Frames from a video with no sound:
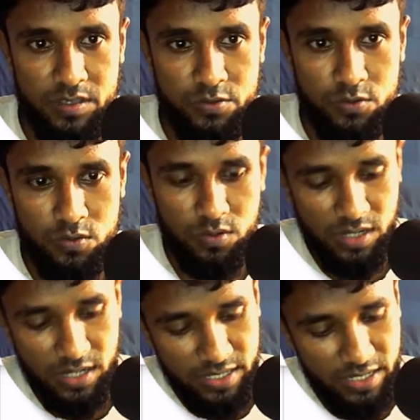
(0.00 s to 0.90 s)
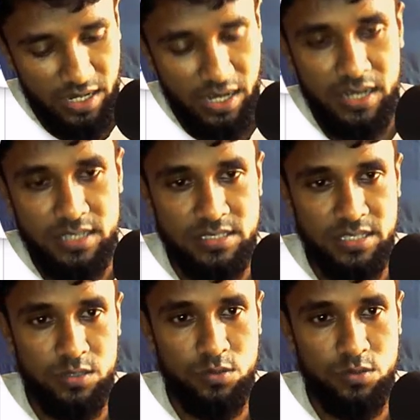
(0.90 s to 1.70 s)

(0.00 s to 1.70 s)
So I ask a